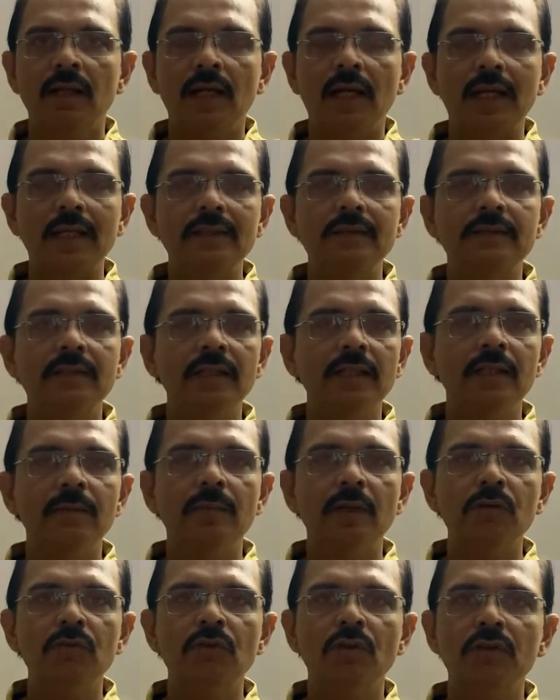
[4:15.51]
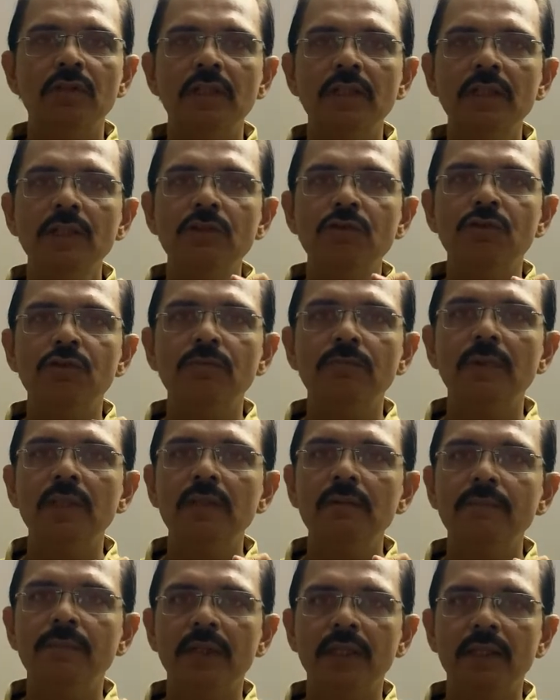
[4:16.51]
I said about only
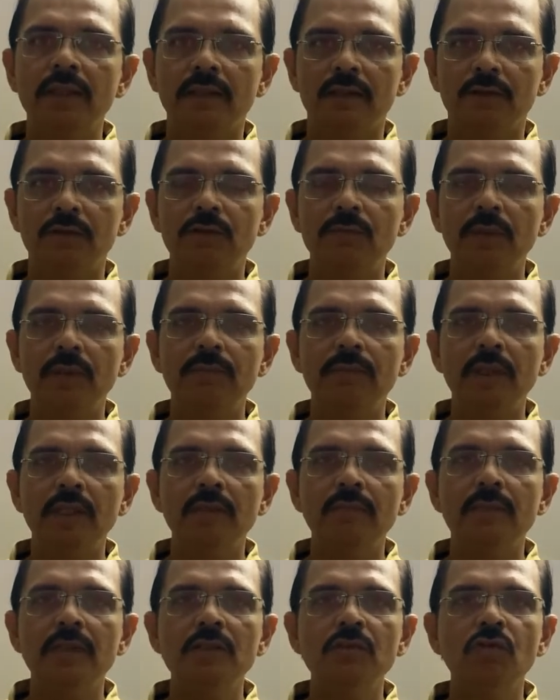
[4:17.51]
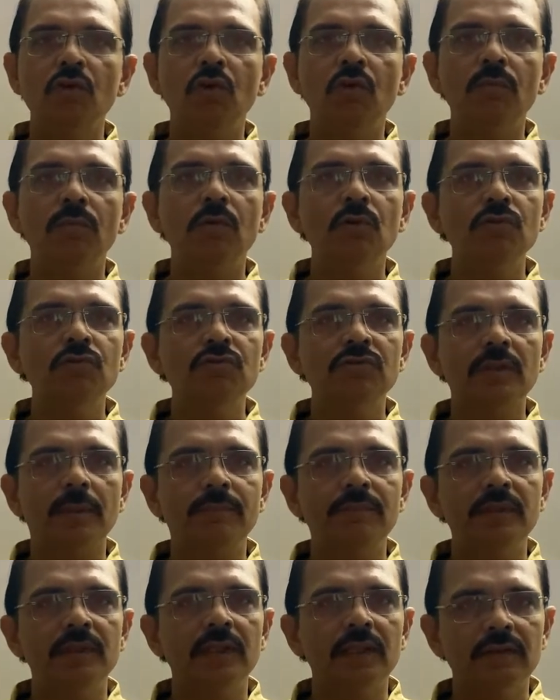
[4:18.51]
human being. Human being means Homo
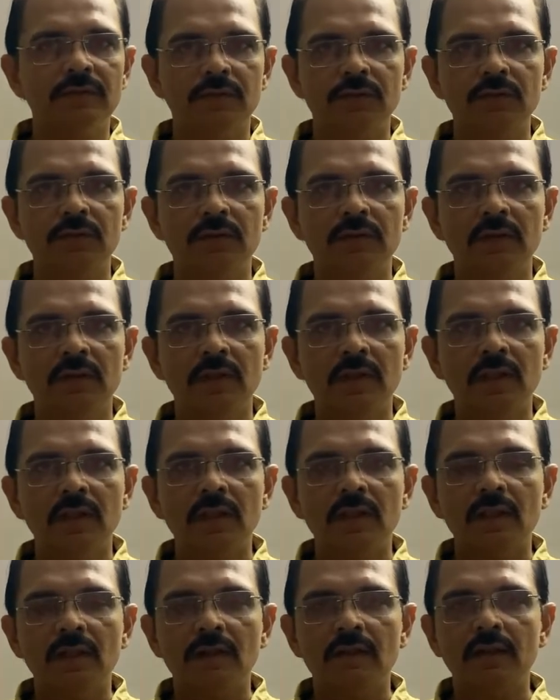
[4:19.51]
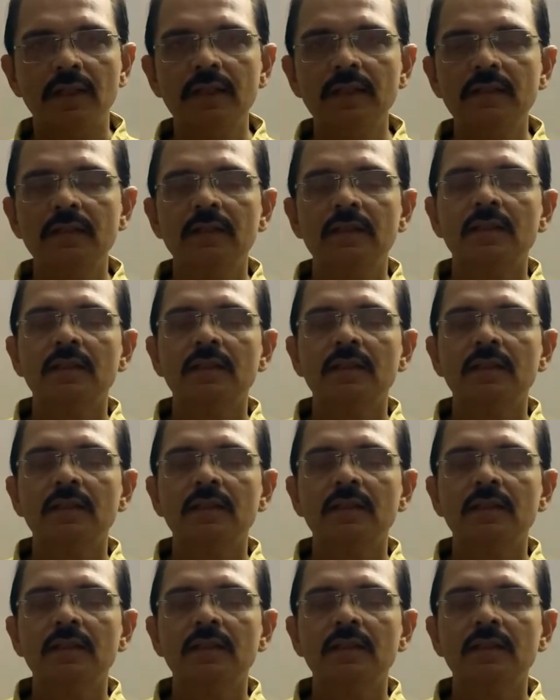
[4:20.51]
sapiens, right?